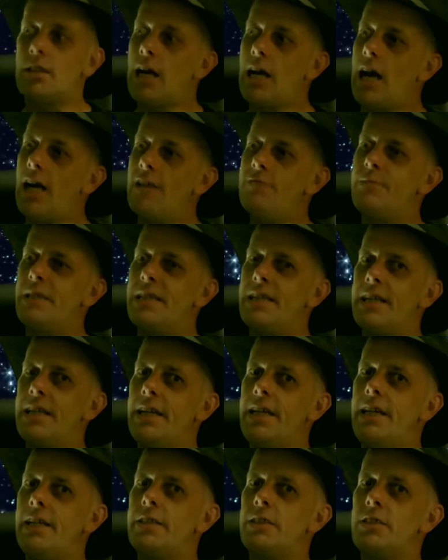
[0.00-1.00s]
I've been
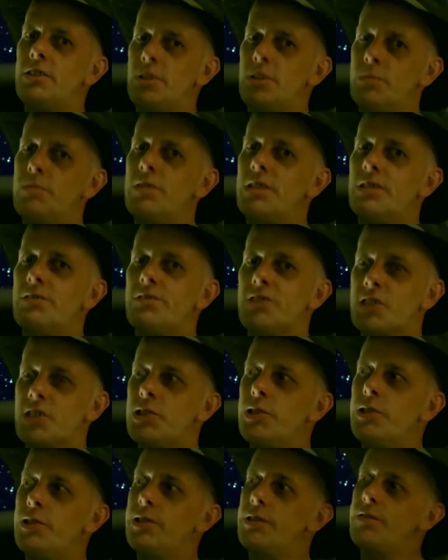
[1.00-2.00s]
in a number of
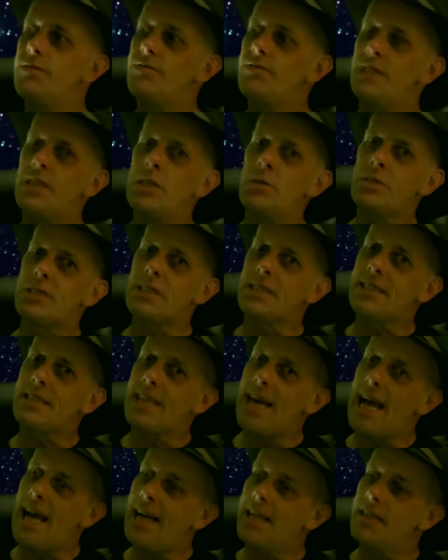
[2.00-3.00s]
student films as
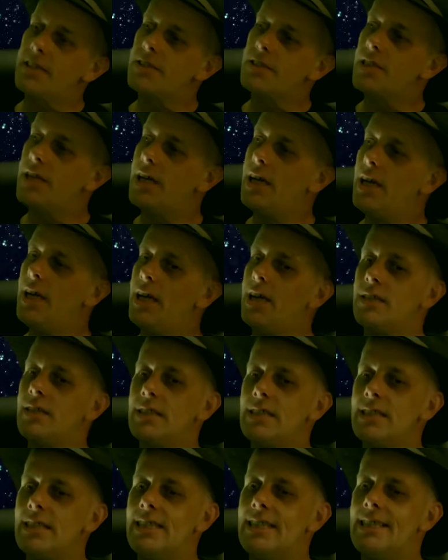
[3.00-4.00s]
an actor,
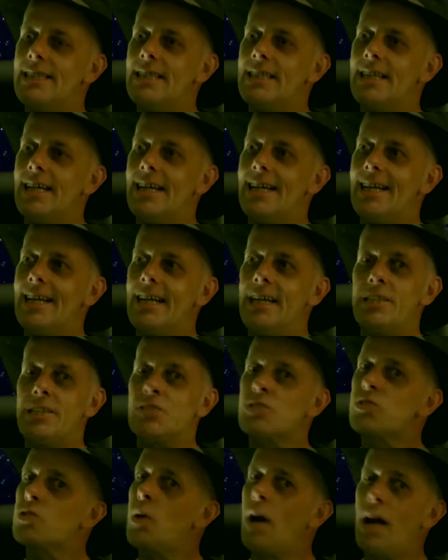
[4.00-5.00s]

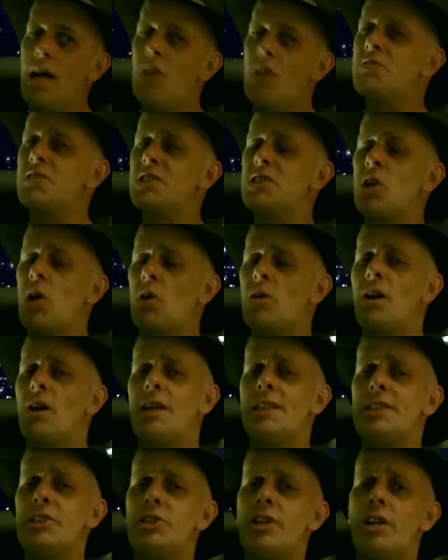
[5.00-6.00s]
and quite often not got
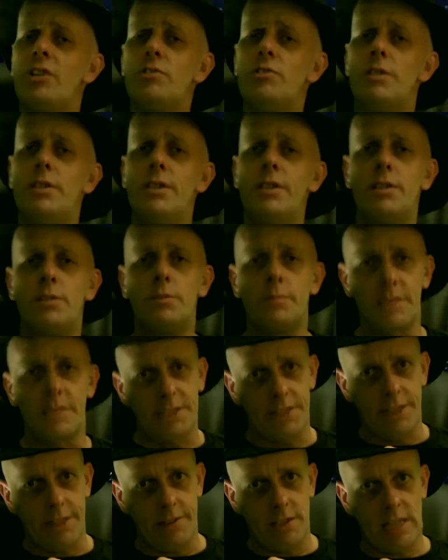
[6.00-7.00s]
any showreel
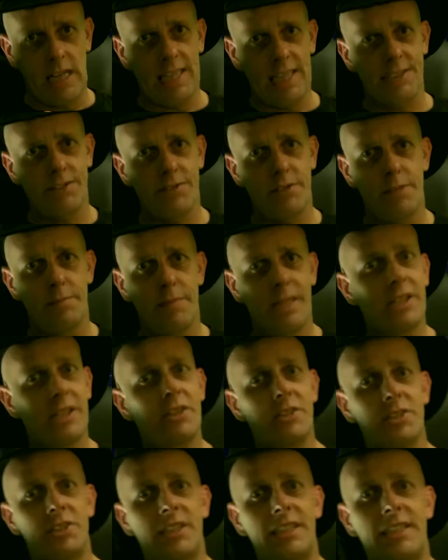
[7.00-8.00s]
material out of it
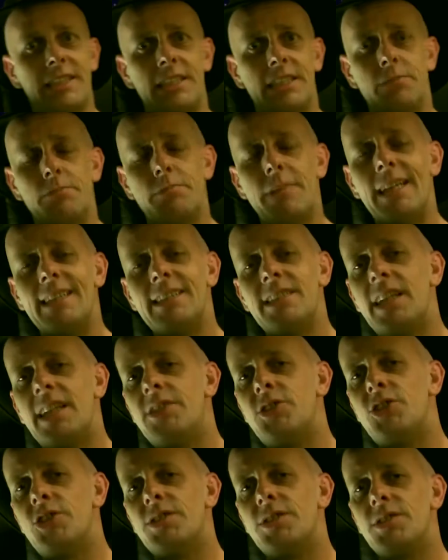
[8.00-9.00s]
because they didn't pay
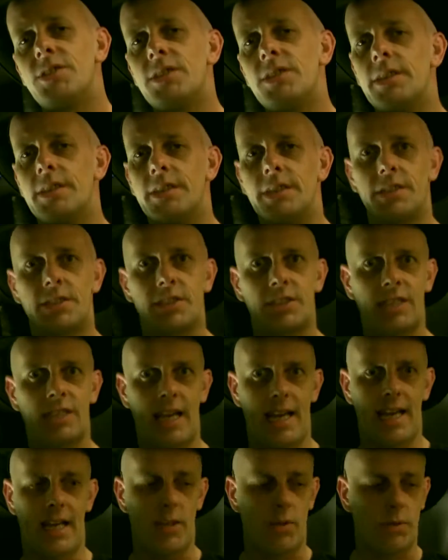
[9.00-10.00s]
attention to the
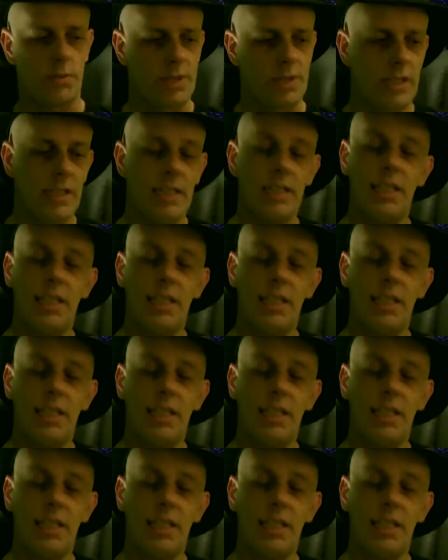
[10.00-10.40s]
sound.